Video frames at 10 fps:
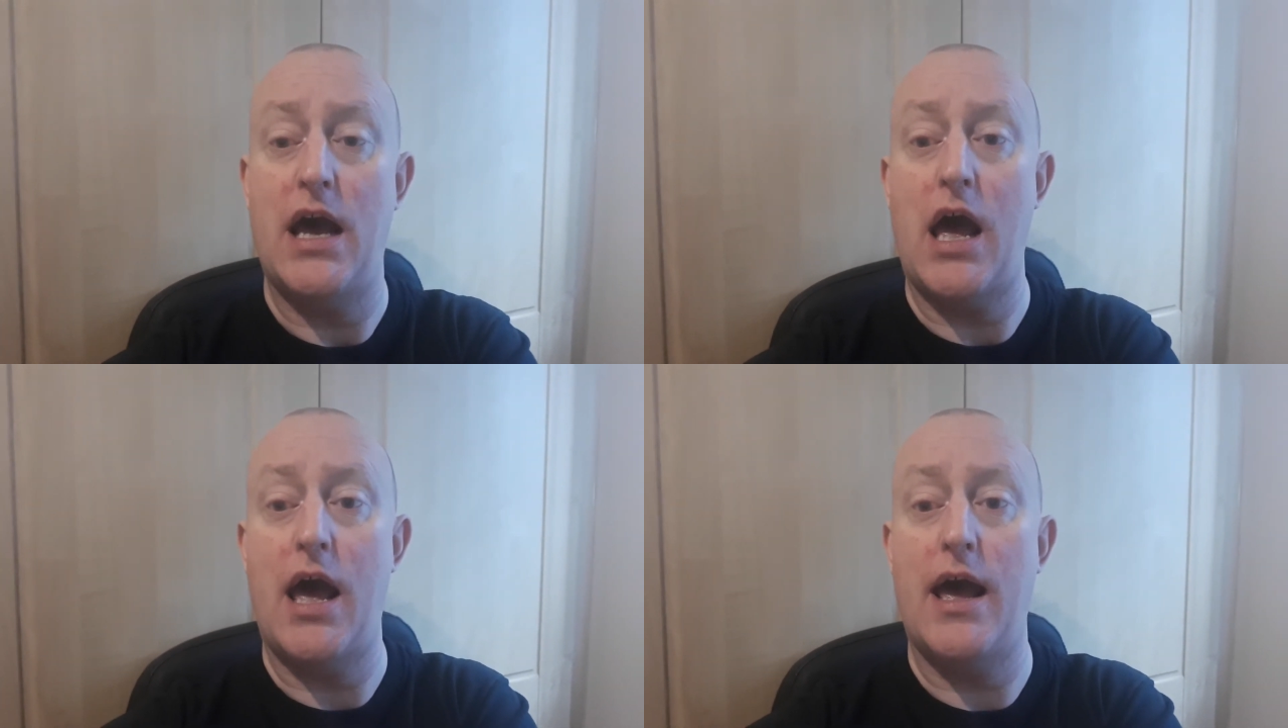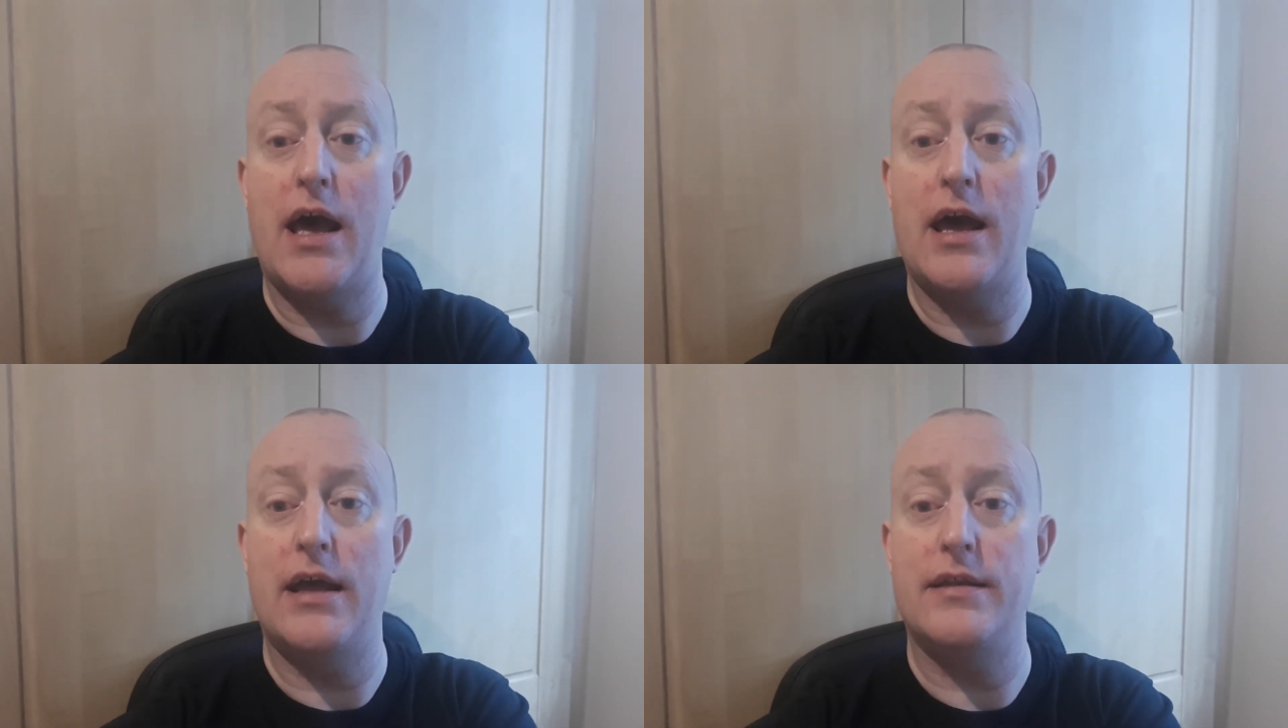
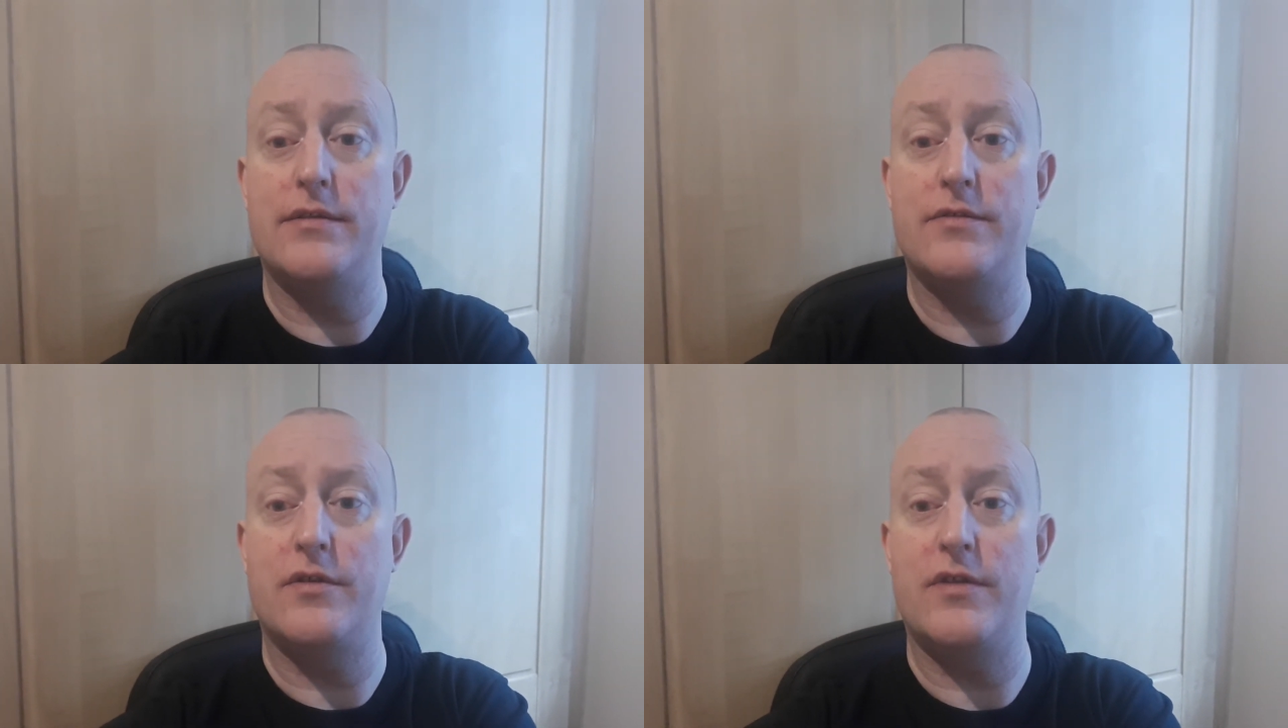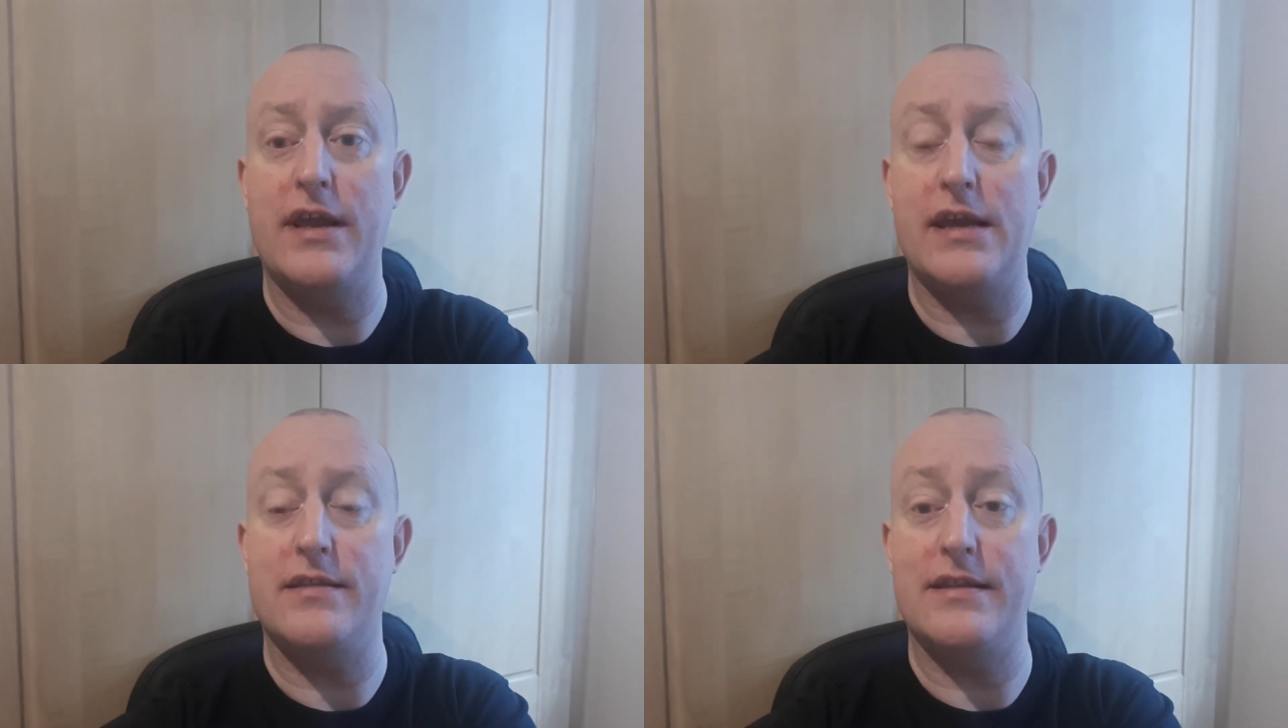and
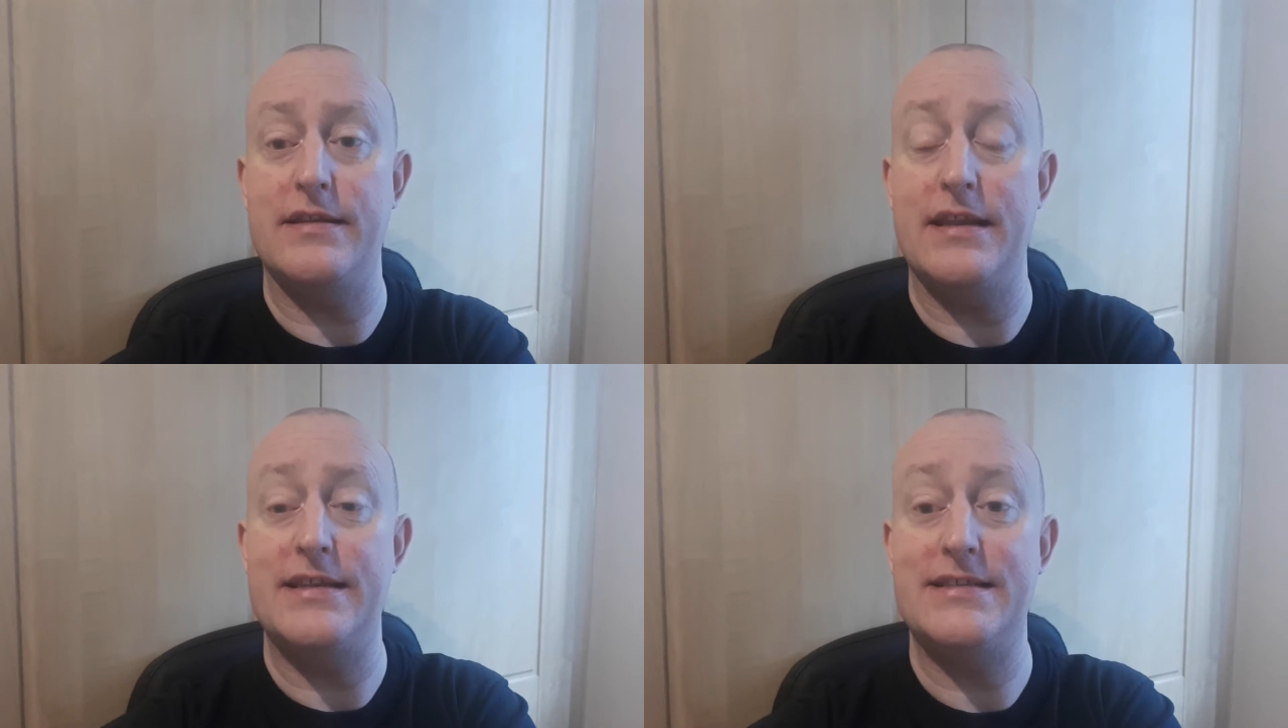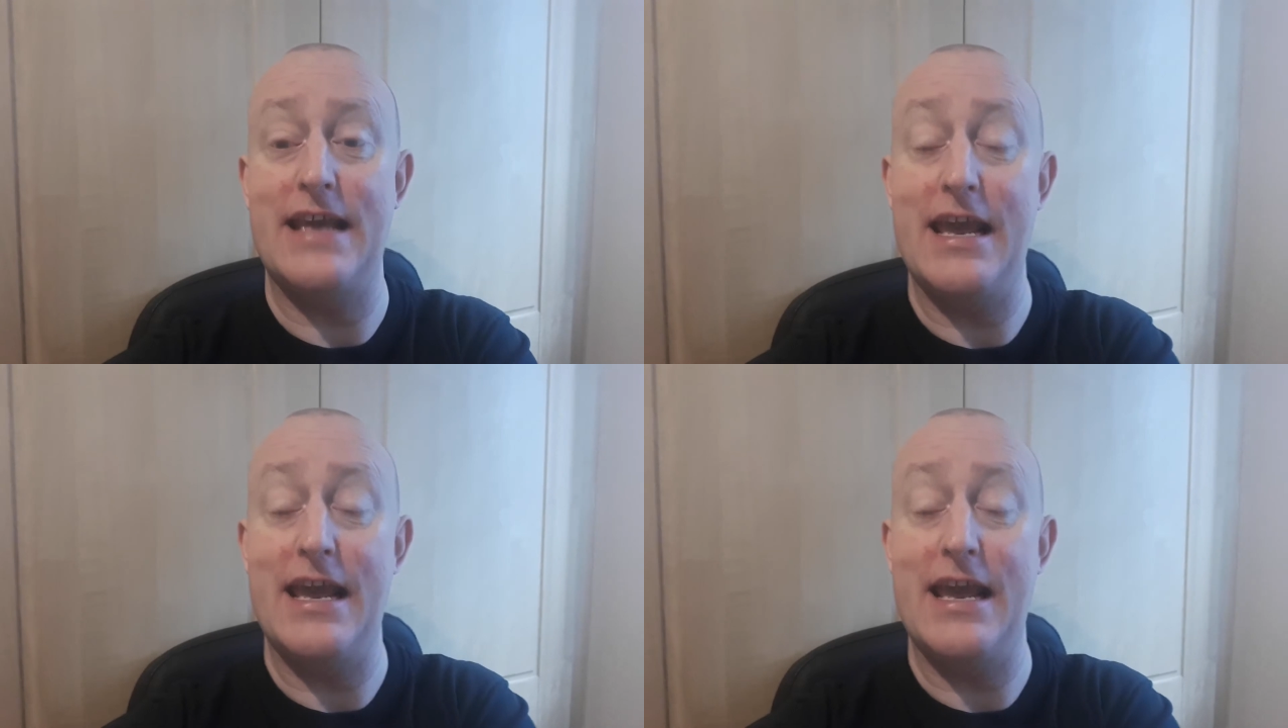this is a